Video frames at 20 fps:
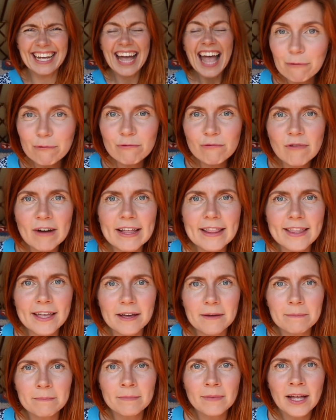A
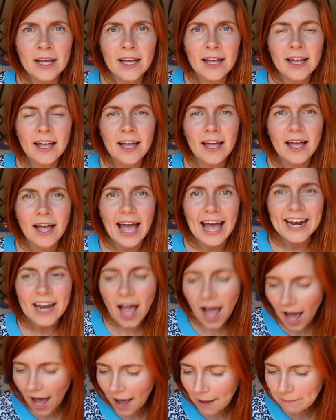rhythm and
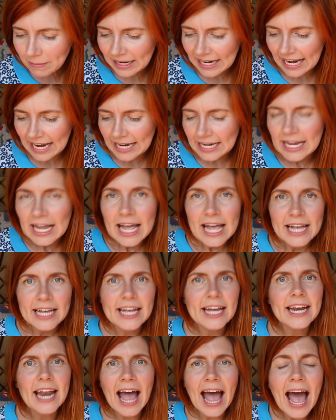harmony
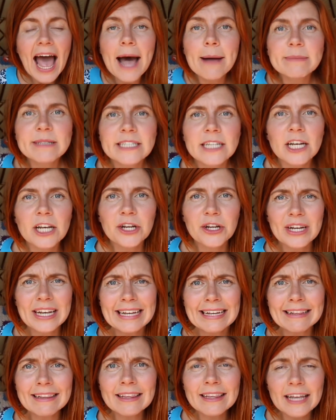can
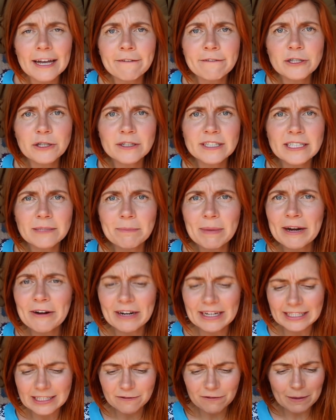absolutely lift your
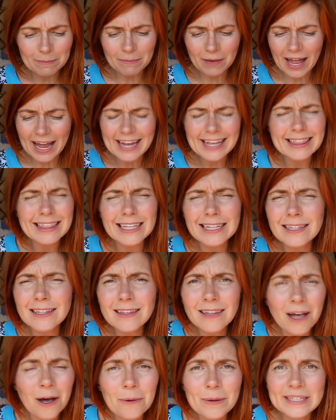spirits from like the
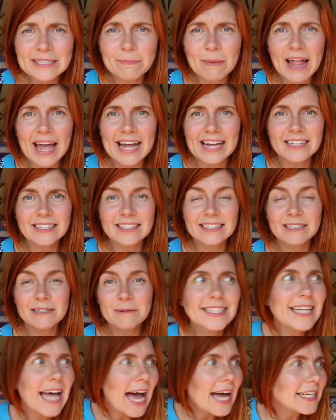lowest place.
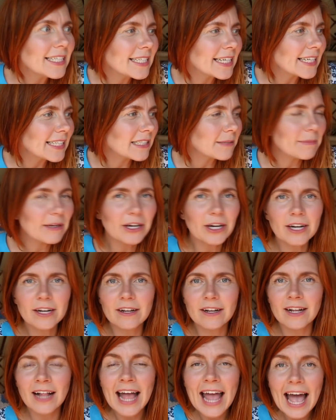Dancing is a
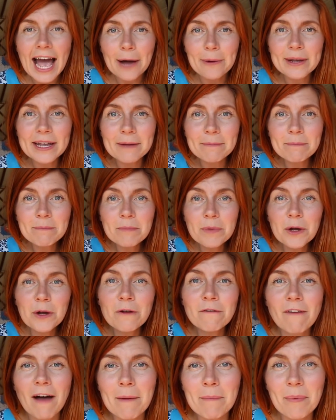miracle. How we can
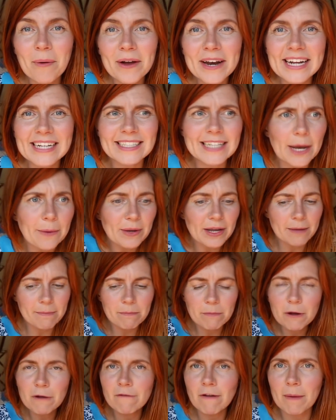move our bodies, how we
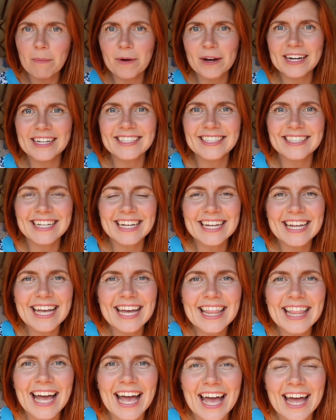can move our bodies
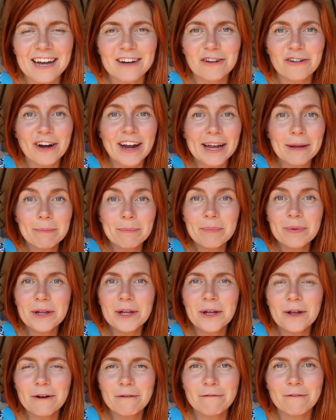together and create
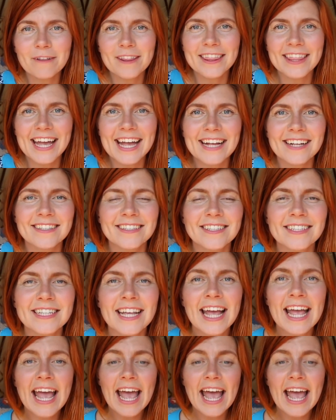beautiful things.